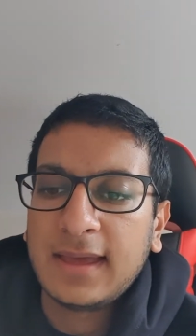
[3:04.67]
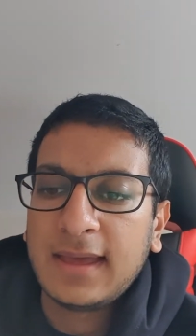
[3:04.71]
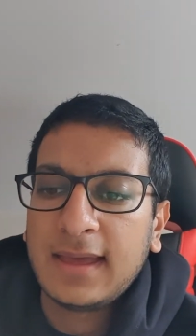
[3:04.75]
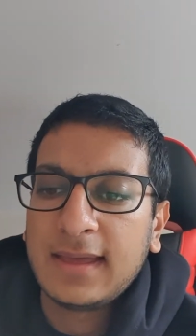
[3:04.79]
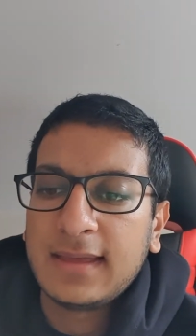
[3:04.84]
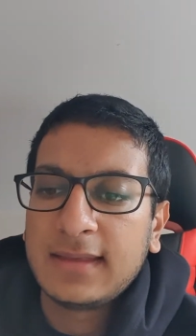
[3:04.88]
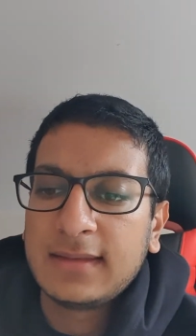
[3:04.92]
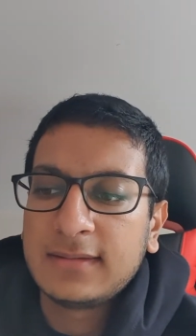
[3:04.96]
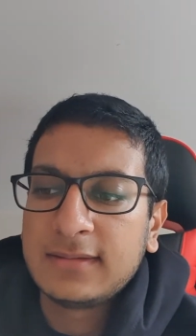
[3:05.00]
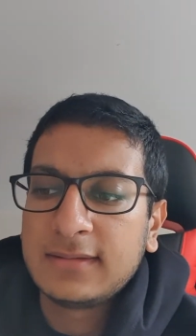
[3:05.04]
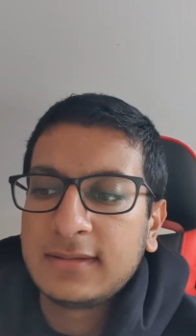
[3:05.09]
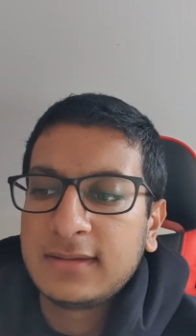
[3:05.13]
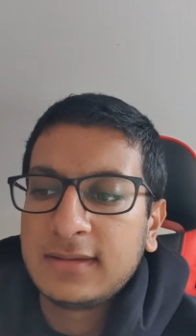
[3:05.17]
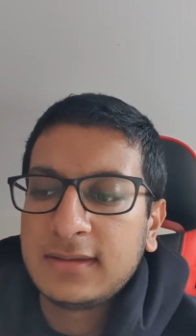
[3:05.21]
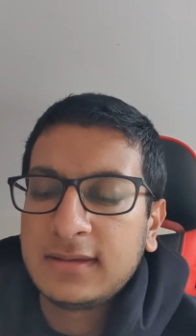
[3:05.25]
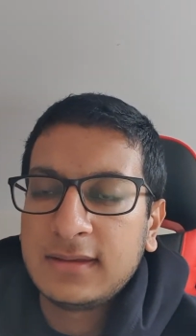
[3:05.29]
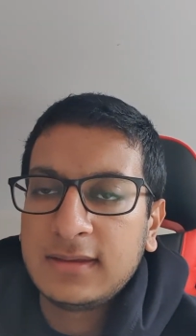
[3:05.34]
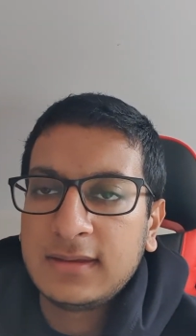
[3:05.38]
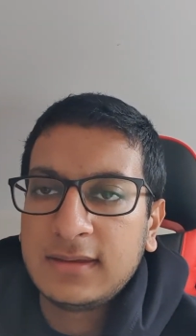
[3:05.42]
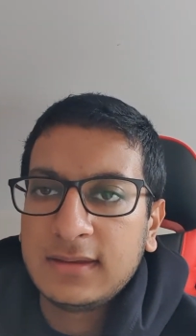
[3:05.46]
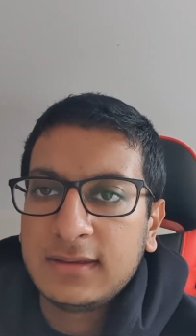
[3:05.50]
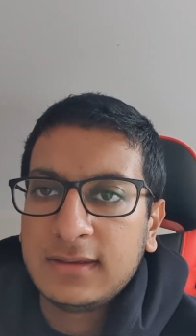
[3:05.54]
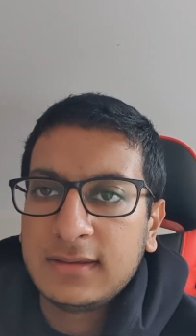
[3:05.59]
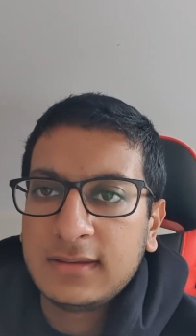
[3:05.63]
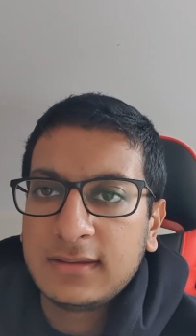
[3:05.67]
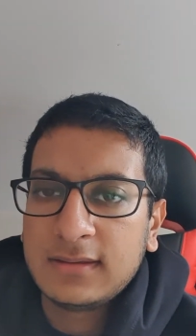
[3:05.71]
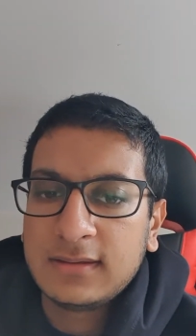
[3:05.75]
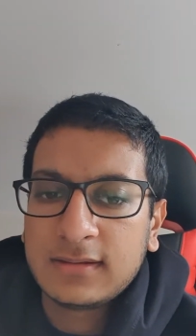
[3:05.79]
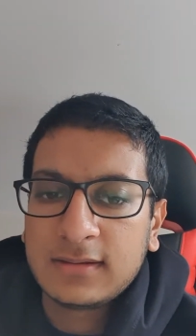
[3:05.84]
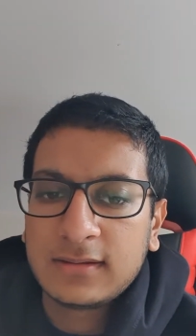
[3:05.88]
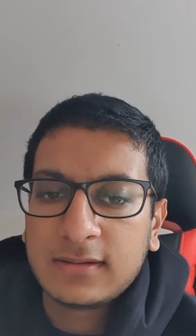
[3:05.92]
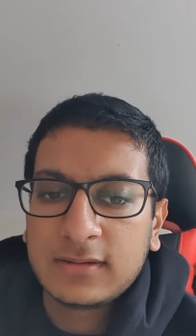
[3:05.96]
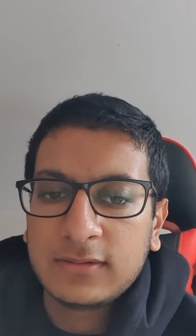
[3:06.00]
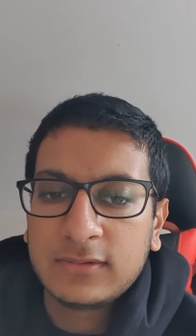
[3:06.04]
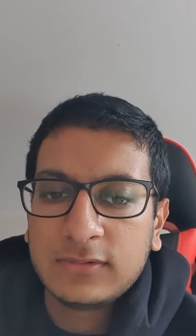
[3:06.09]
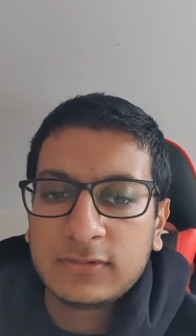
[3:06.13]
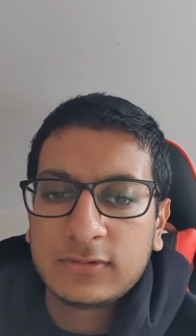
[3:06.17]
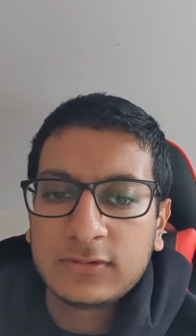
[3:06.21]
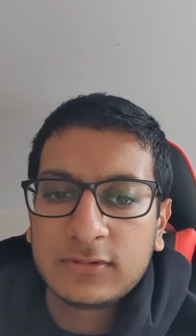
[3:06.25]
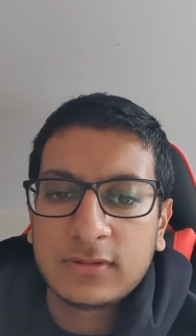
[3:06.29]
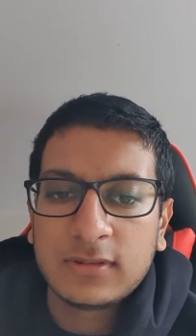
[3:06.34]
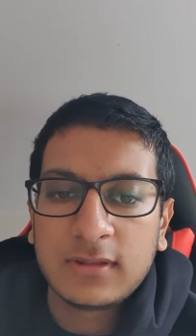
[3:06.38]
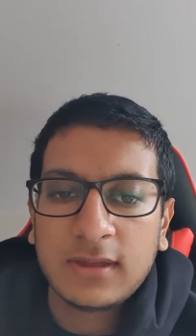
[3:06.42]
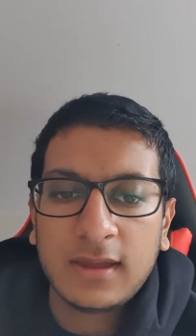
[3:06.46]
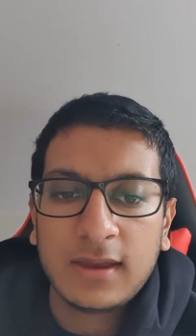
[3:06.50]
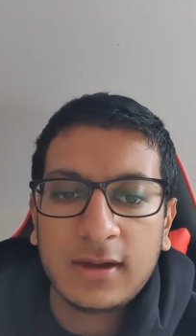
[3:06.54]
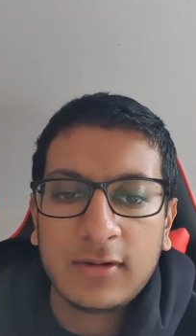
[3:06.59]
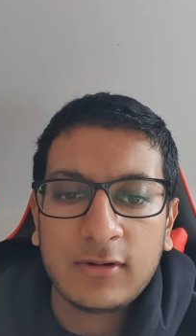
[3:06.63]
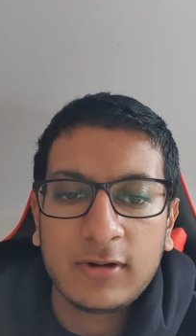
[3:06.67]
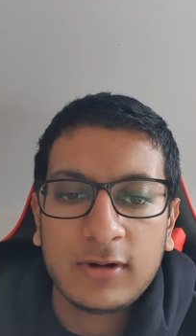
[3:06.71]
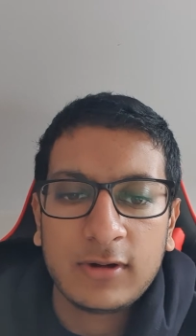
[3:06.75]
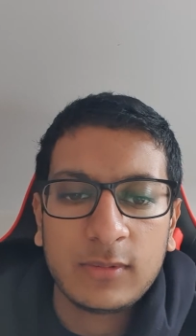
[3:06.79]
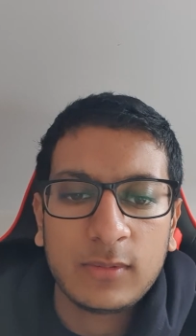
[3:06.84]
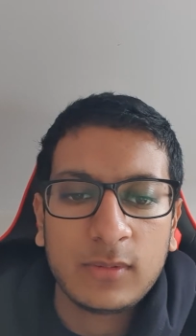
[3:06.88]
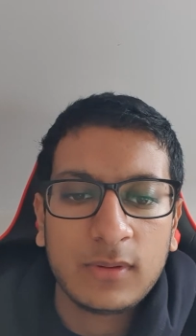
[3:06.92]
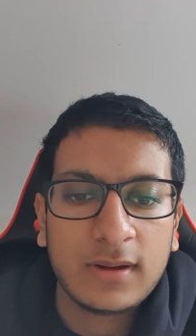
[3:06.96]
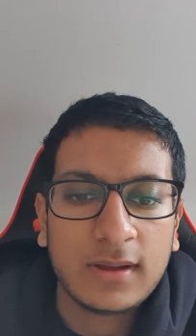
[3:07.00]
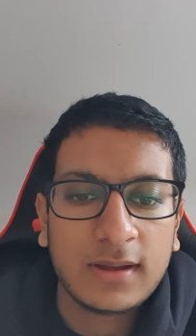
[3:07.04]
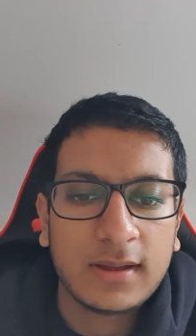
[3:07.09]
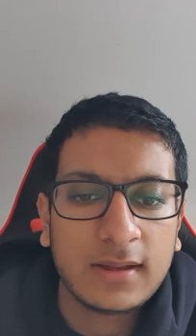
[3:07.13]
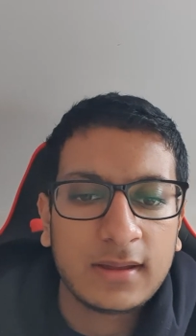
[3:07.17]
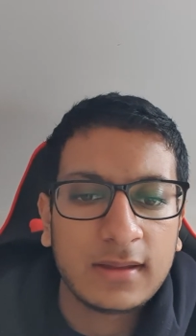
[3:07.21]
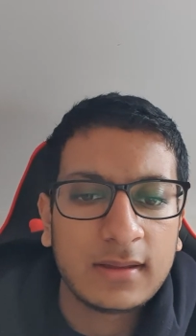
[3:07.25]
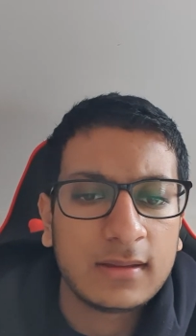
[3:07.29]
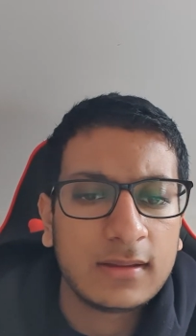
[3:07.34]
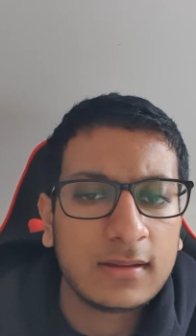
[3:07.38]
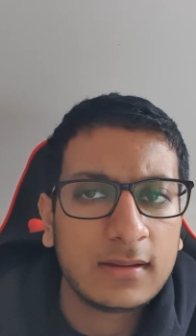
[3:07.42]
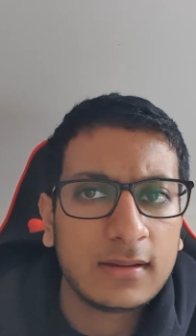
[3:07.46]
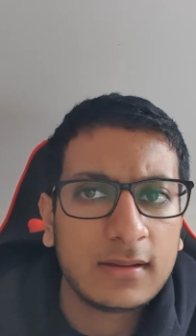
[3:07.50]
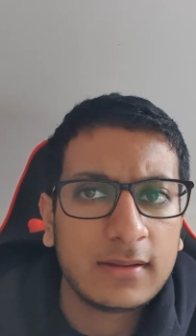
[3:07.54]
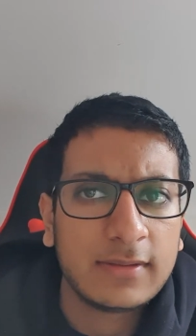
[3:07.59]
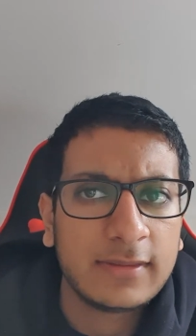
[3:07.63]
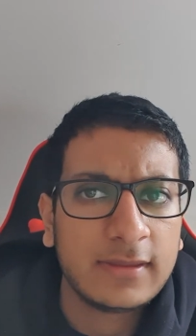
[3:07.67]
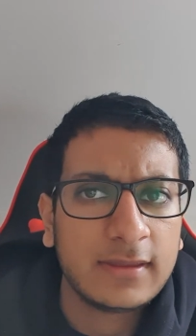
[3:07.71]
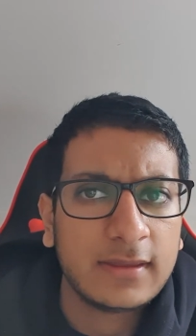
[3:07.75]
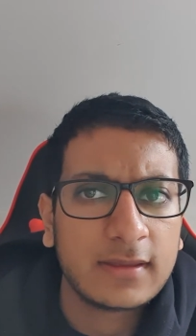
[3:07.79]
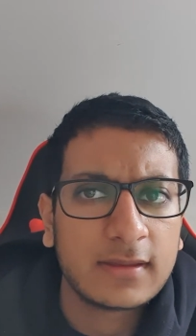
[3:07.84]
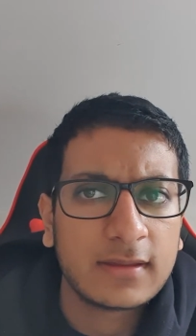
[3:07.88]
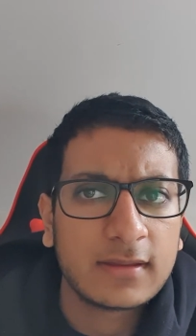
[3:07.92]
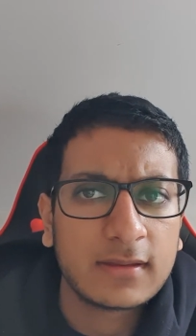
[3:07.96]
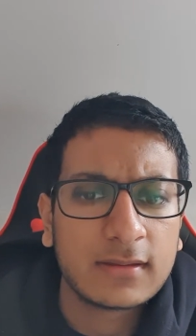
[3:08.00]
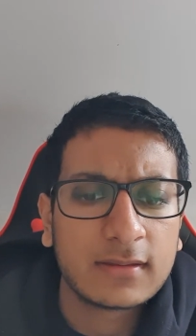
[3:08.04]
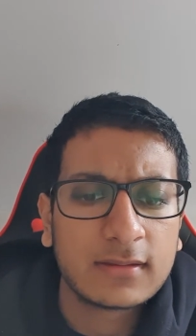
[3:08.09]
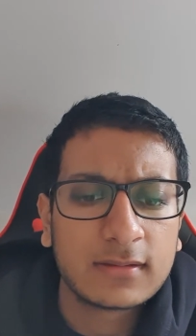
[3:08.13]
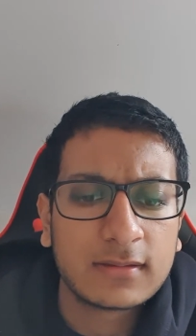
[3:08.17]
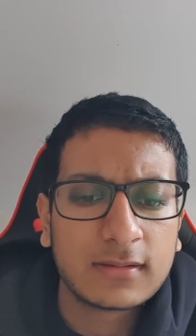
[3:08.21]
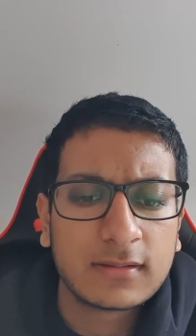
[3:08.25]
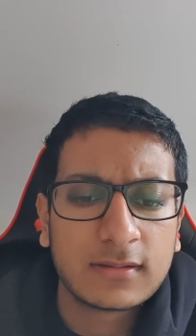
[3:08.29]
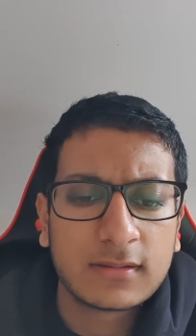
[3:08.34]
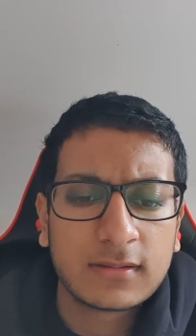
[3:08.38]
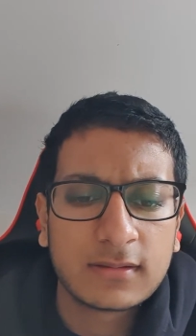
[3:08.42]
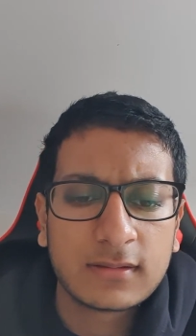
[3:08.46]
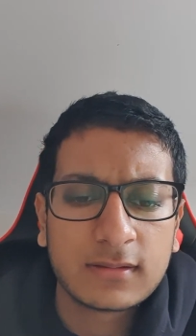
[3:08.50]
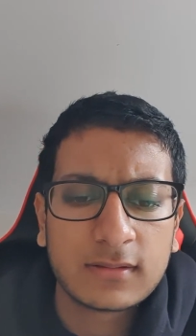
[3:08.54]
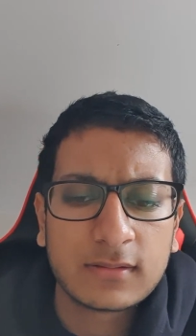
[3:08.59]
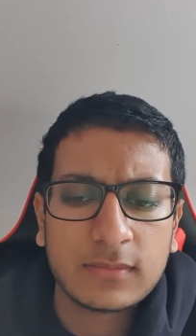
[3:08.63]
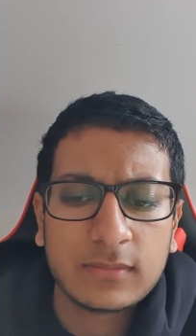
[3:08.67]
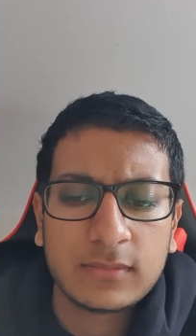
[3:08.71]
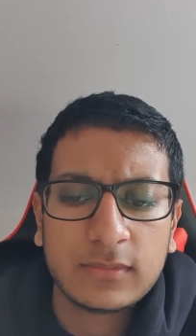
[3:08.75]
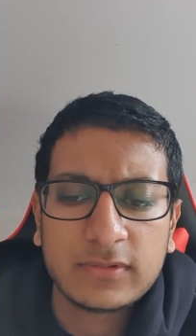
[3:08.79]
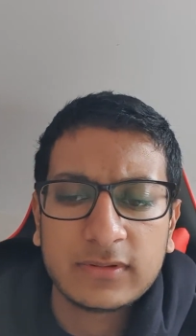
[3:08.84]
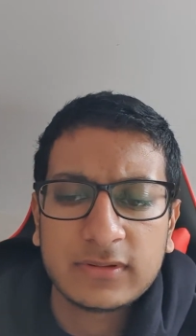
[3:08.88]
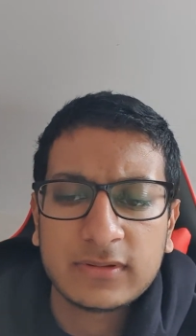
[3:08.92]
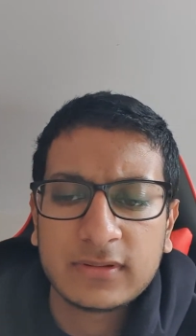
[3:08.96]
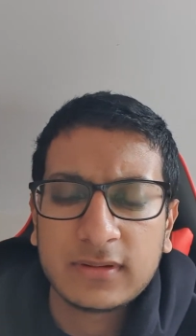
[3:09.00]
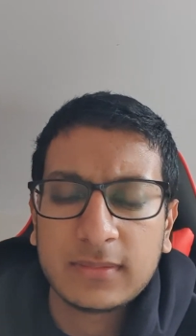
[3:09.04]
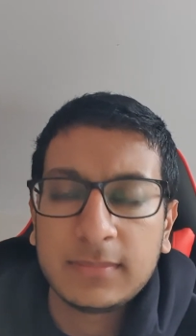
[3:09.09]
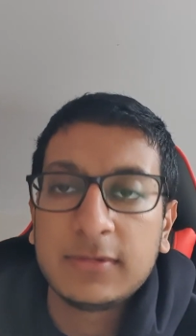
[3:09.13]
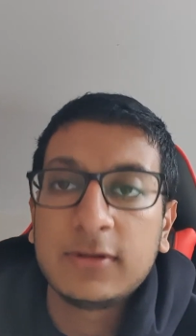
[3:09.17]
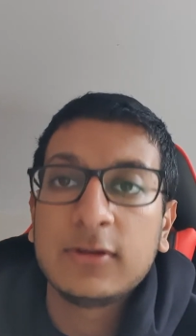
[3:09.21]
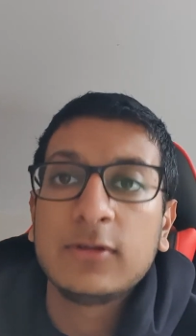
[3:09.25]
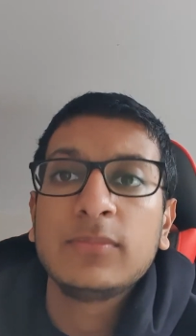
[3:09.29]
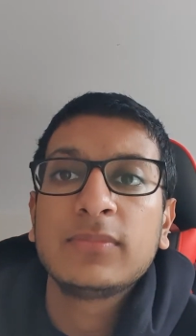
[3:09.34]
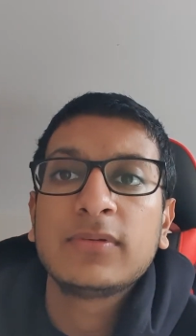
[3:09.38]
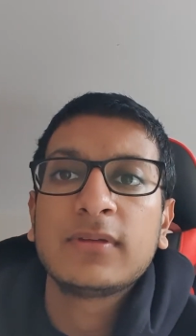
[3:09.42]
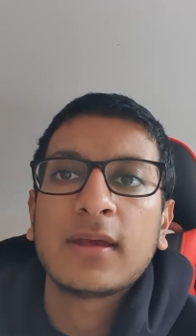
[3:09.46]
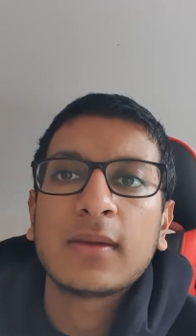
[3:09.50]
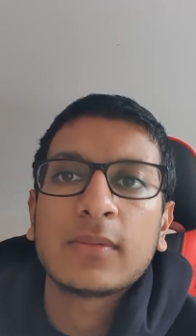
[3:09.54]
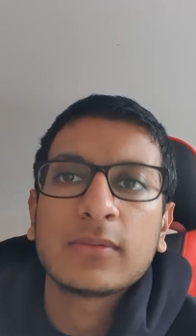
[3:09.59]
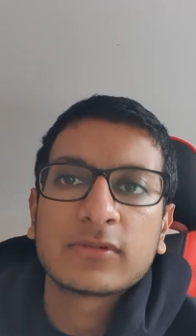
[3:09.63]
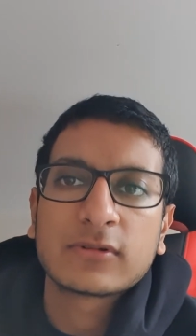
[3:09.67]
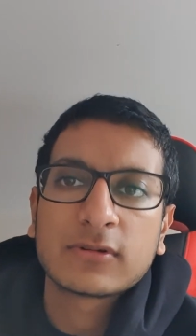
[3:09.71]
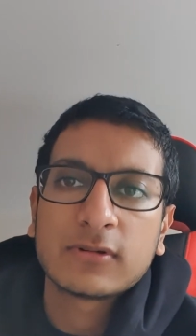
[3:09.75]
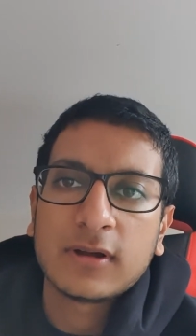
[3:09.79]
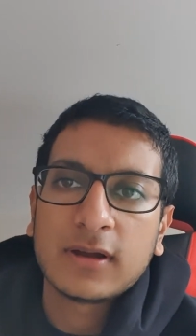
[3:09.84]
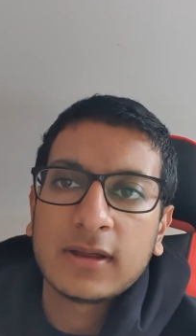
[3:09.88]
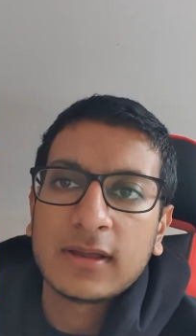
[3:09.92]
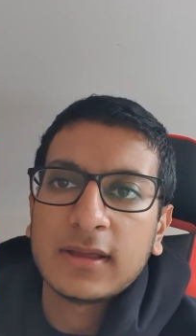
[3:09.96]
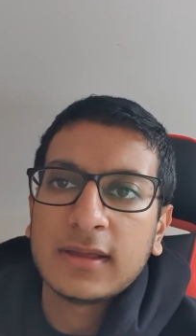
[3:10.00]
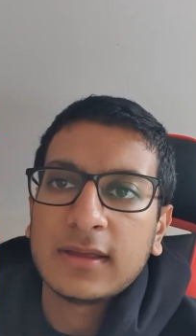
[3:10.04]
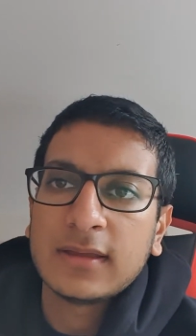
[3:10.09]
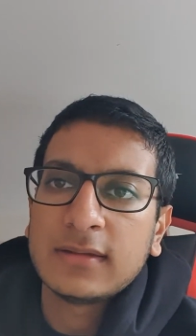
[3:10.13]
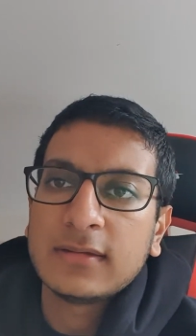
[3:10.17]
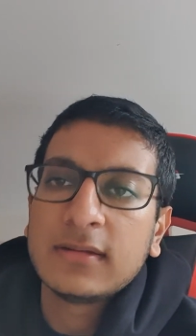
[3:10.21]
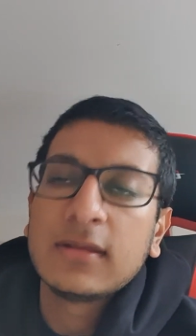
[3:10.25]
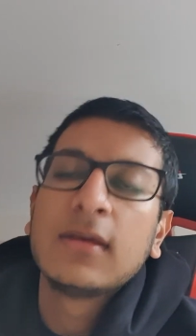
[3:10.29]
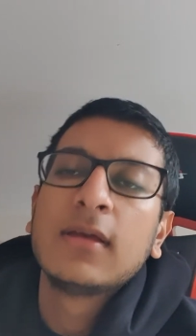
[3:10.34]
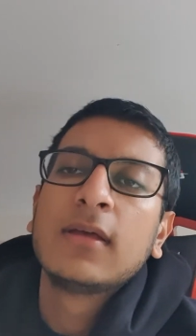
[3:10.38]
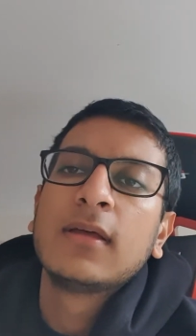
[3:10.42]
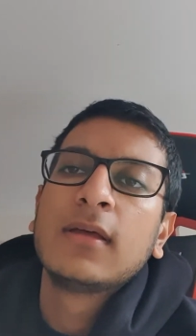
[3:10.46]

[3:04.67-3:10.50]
and he goes to the area where I think, what's his name, Doomsday was created,